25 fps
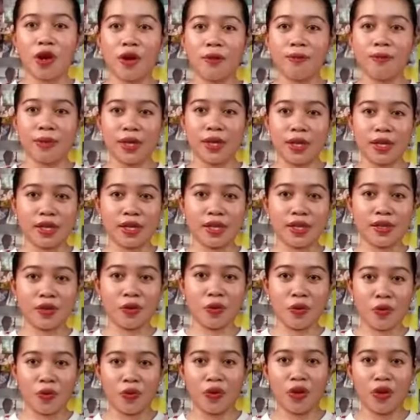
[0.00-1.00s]
promise.
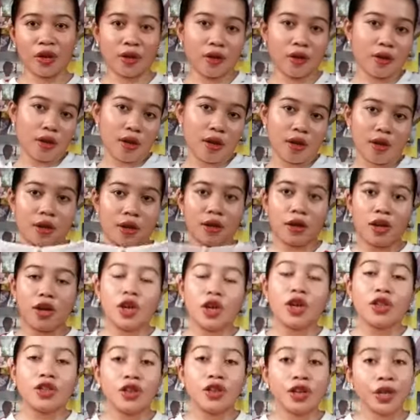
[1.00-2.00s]
So, ganyan.
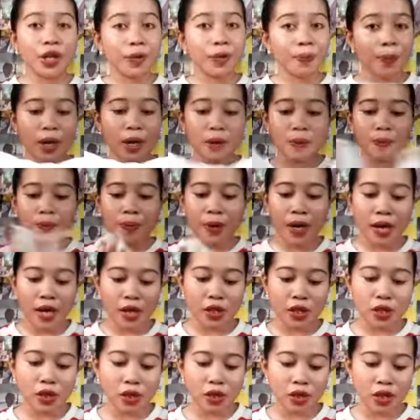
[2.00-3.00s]
35
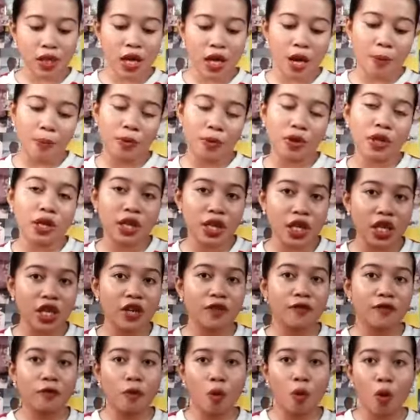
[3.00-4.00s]
pesos gihapon,
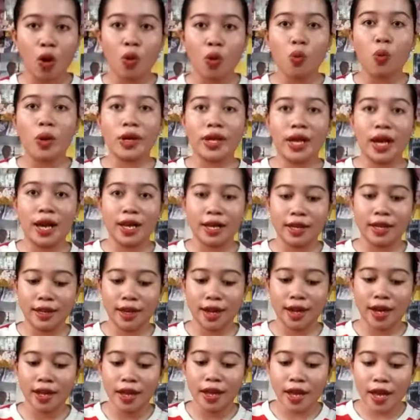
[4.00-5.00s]
3, 4,
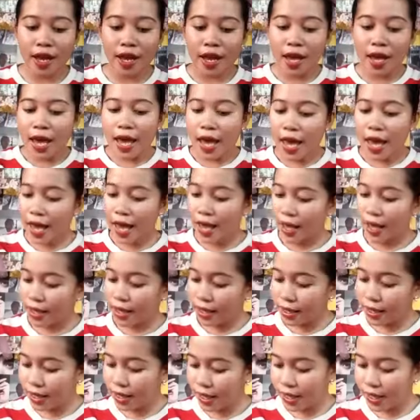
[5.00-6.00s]
100.
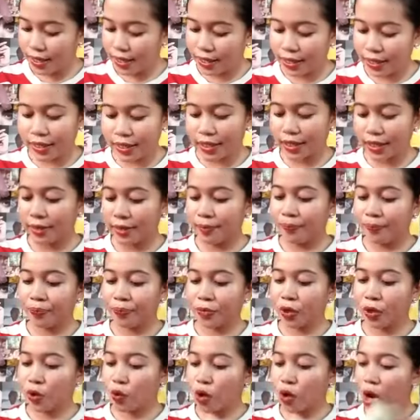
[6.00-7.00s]
And this
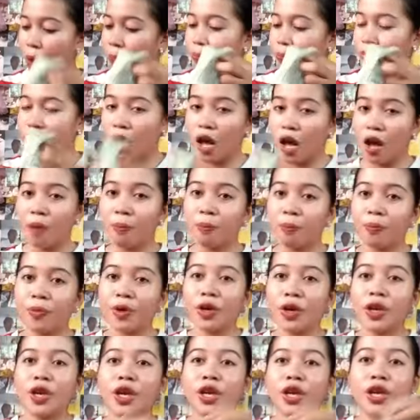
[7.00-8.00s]
crop top,
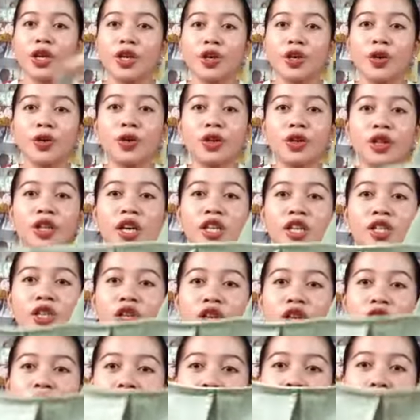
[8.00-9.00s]
cute kayo
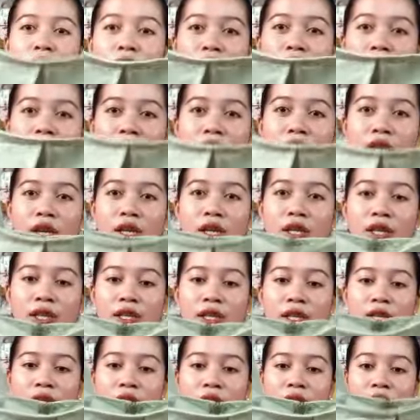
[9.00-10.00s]
siya tanawin
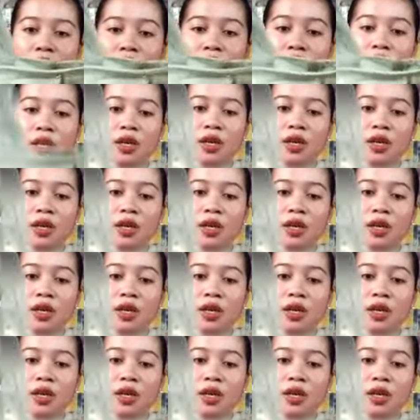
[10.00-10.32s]
guys.